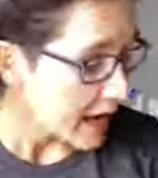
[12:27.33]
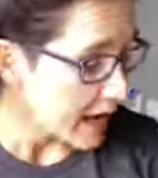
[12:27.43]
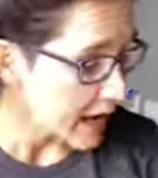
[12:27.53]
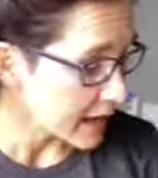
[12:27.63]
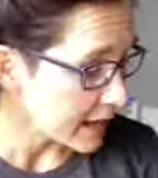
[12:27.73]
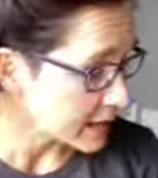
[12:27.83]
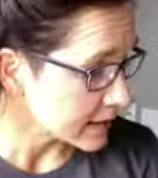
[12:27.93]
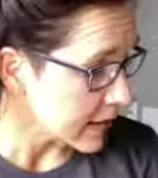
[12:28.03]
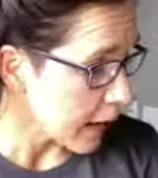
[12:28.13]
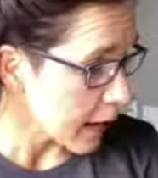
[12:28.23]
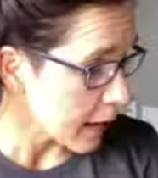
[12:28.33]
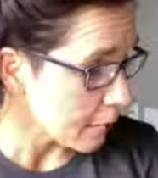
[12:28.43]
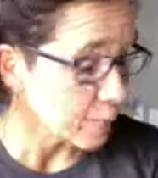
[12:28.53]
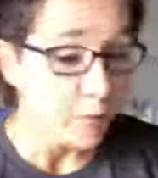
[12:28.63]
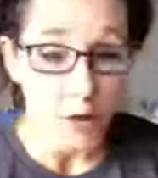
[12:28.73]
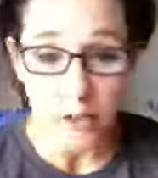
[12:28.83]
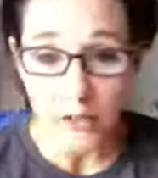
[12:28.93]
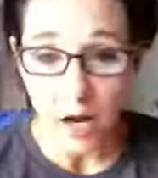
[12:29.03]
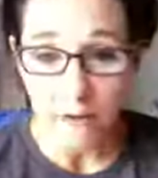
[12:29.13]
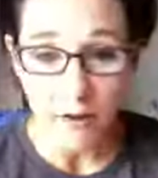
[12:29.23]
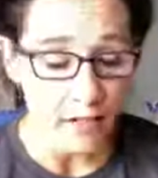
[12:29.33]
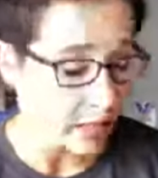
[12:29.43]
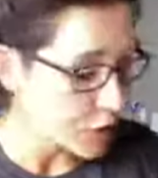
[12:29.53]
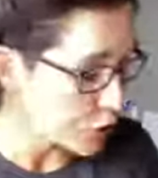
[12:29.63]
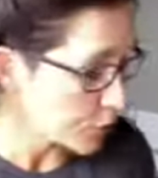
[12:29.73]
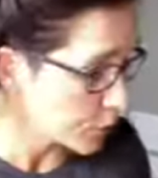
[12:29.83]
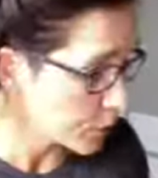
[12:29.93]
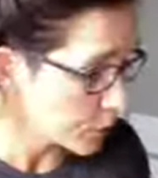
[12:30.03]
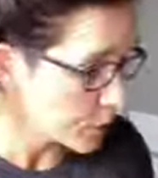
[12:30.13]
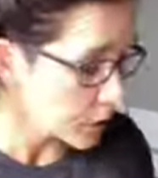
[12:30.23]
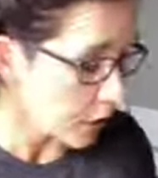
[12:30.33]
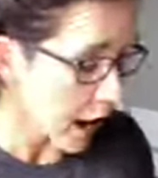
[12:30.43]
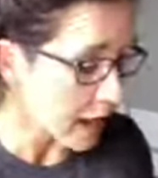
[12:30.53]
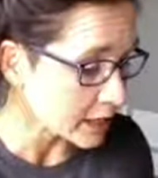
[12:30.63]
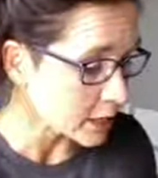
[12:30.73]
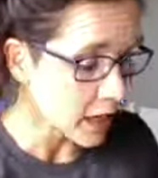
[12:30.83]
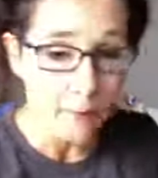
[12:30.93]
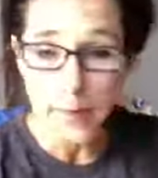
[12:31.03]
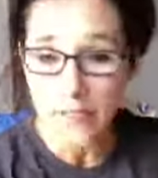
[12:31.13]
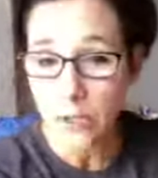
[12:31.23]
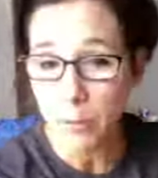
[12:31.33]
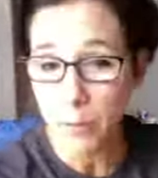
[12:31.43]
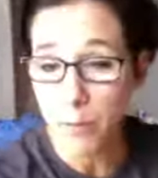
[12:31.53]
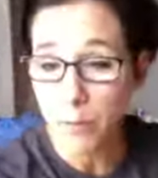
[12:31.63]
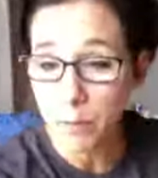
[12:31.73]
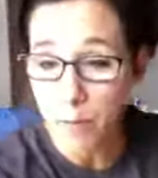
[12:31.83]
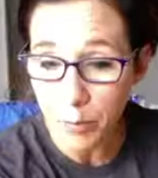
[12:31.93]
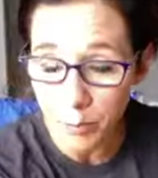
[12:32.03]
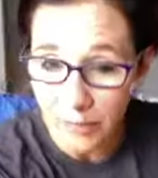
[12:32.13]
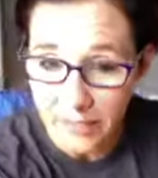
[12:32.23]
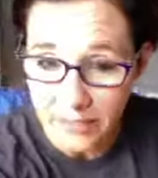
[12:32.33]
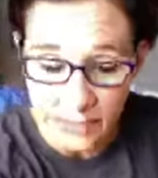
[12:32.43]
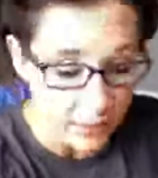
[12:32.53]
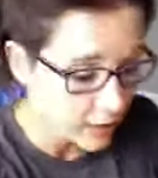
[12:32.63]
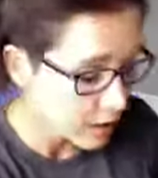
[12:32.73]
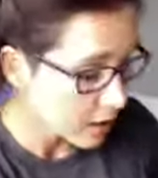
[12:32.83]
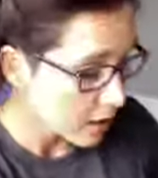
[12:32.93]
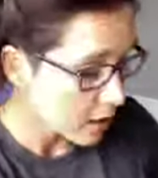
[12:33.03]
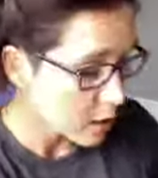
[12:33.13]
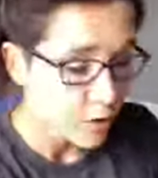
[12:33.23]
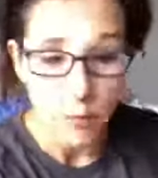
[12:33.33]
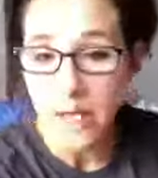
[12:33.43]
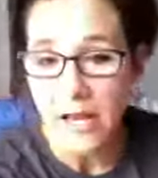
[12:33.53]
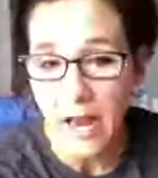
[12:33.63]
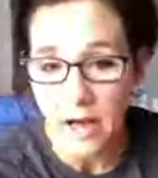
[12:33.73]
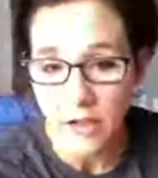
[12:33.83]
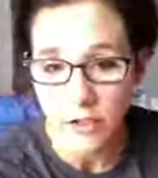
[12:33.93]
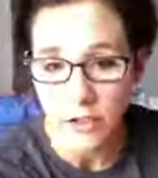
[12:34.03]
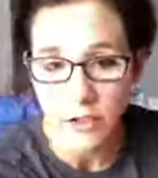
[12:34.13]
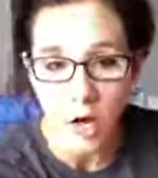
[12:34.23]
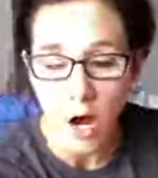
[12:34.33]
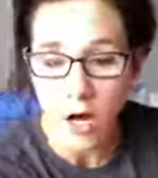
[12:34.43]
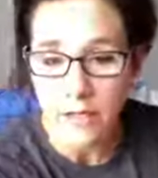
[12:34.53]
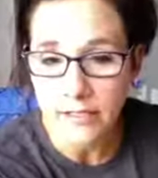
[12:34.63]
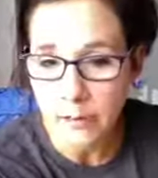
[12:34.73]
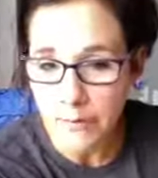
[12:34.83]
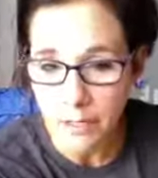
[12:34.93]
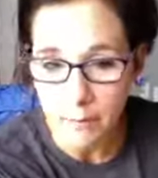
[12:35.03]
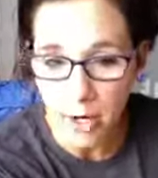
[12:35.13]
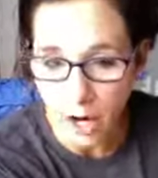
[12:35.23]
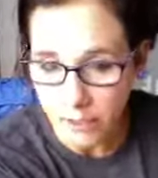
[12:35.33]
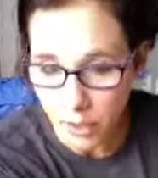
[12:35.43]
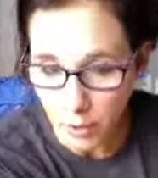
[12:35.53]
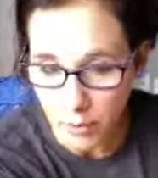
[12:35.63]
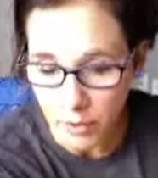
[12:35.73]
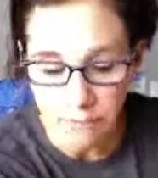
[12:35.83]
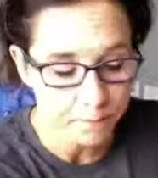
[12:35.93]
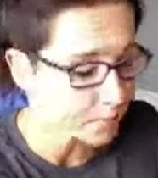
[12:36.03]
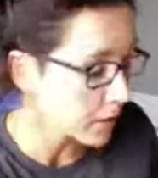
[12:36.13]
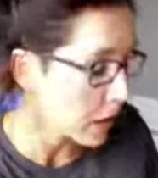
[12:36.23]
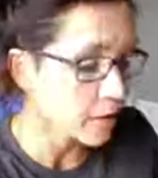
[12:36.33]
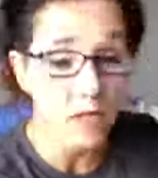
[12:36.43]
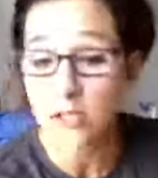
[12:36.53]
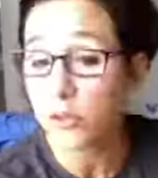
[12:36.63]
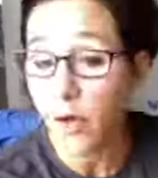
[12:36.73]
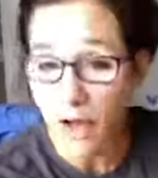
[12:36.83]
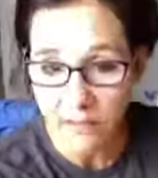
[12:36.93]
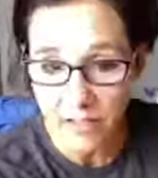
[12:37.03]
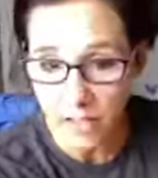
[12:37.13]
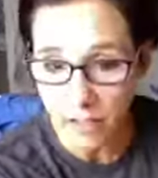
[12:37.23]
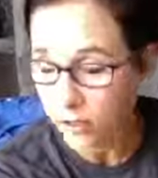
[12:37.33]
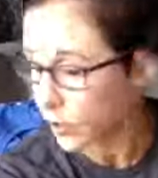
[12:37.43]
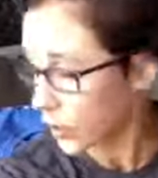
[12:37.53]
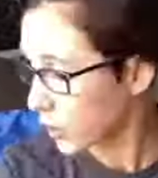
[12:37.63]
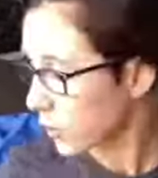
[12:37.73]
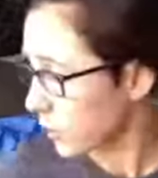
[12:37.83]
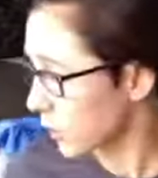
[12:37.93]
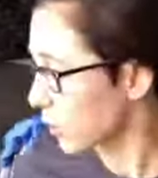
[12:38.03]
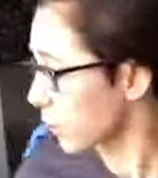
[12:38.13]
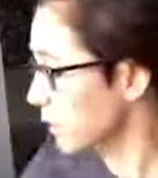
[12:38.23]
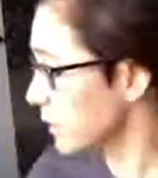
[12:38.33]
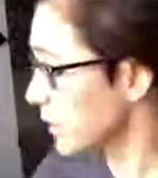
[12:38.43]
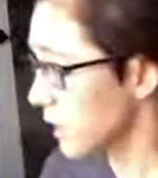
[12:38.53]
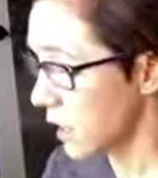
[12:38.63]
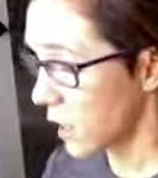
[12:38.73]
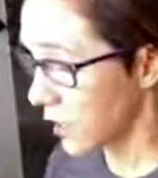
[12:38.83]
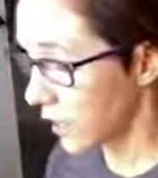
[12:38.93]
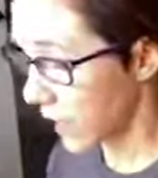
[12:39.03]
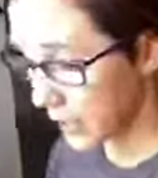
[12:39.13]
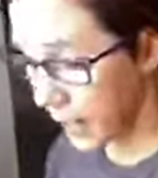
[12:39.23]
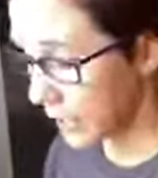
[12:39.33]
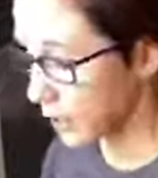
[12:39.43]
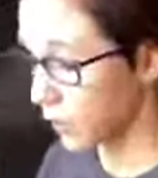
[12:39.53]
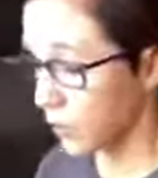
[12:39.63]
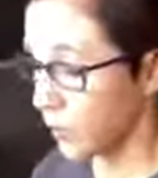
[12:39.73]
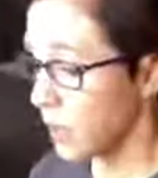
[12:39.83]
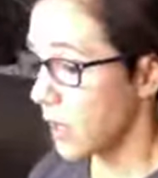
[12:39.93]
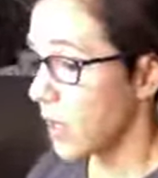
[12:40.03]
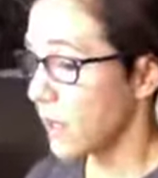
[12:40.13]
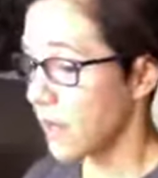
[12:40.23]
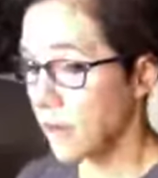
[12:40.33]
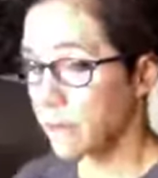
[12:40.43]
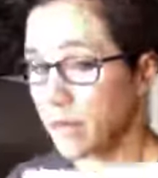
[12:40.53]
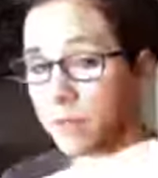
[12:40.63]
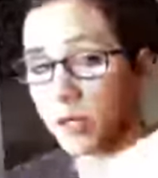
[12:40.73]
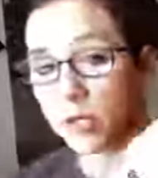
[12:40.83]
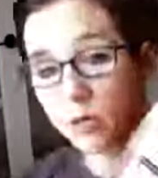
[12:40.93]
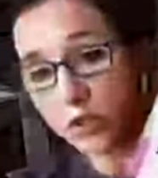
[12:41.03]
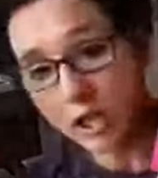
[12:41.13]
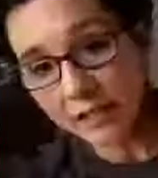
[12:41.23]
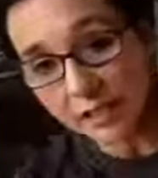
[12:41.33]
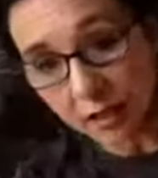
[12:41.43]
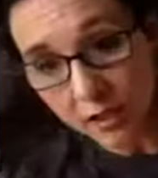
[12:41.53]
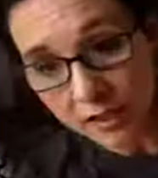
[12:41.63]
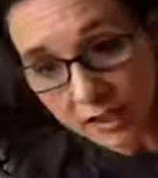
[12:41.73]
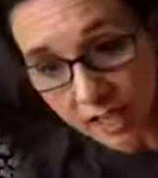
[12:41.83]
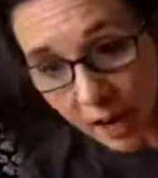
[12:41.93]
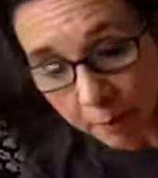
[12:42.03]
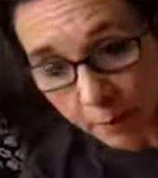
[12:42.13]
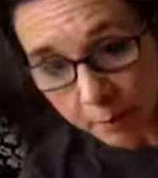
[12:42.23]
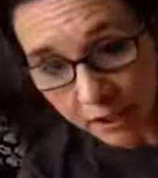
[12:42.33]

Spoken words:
is, first off, I need your action item is to print 3 calendars, August, September, October. Unless you have a calendar you use, like I do, then maybe you just snap a